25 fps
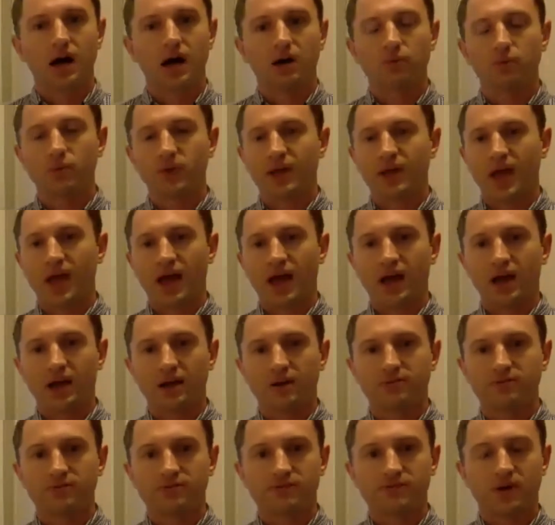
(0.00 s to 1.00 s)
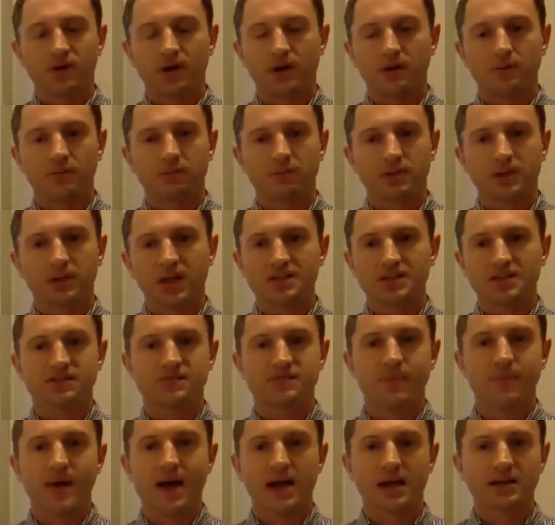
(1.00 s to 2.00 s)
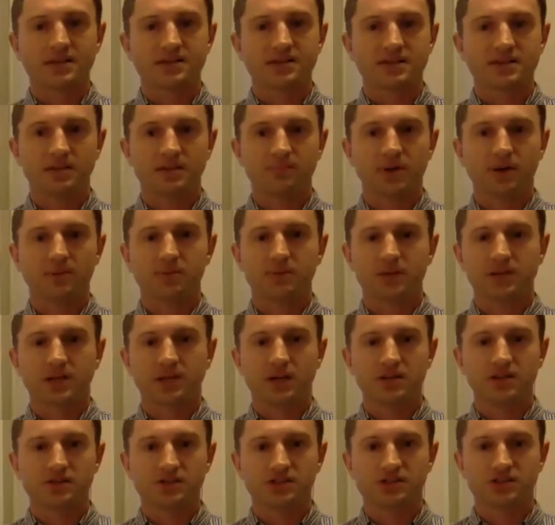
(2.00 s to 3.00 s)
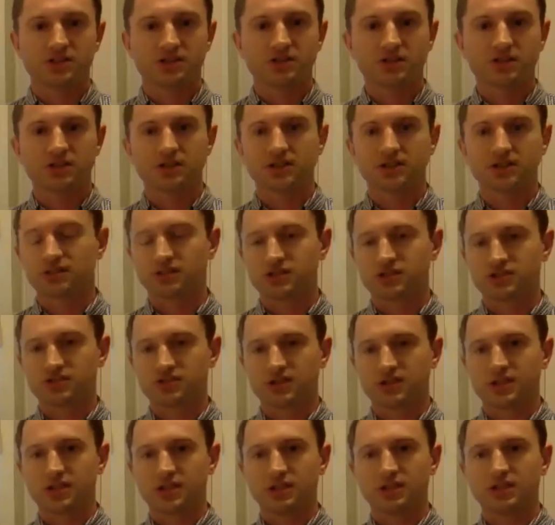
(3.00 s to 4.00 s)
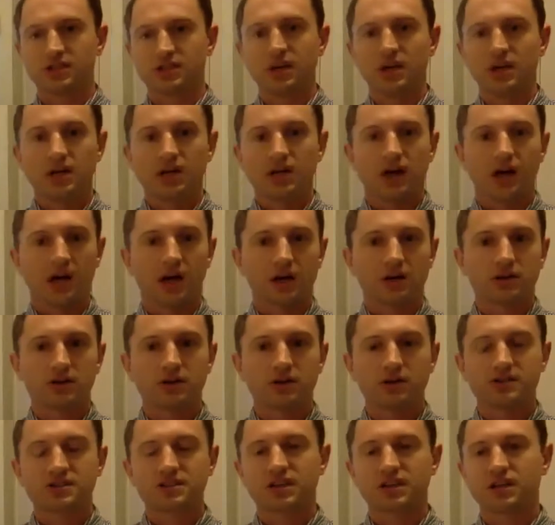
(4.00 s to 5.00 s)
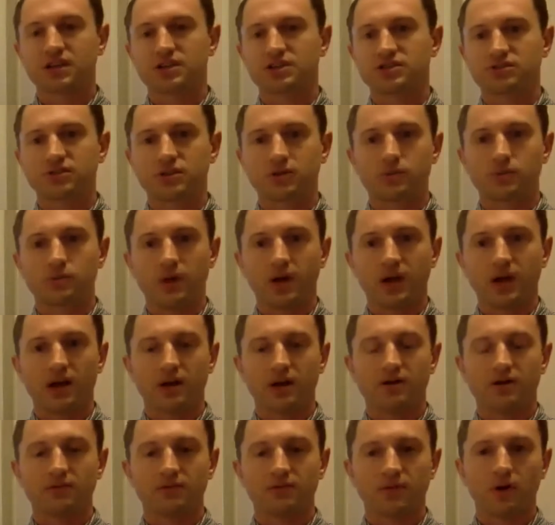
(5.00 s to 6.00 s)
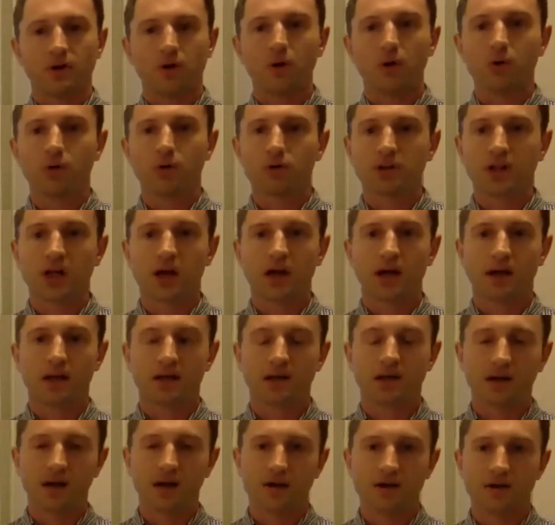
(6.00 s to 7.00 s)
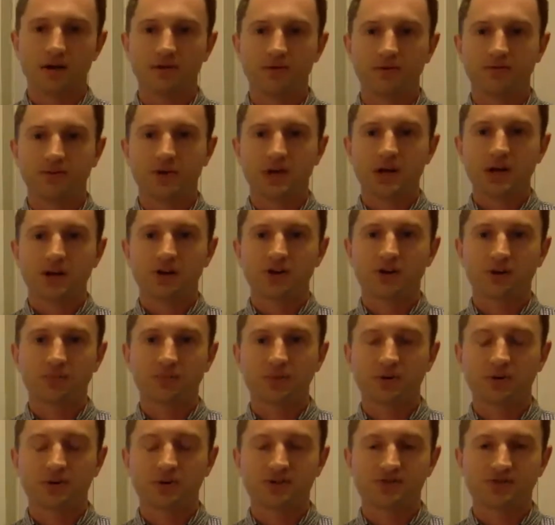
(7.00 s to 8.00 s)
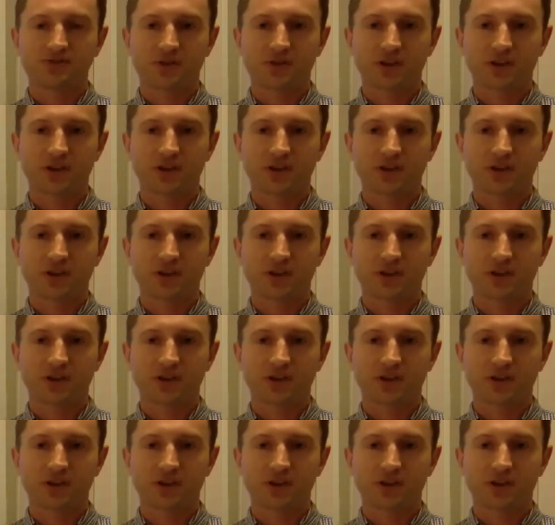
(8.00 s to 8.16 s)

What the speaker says: We have lots of magazine publications, Cooks Illustrated, Cook's Country. We have a whole line of cookbooks for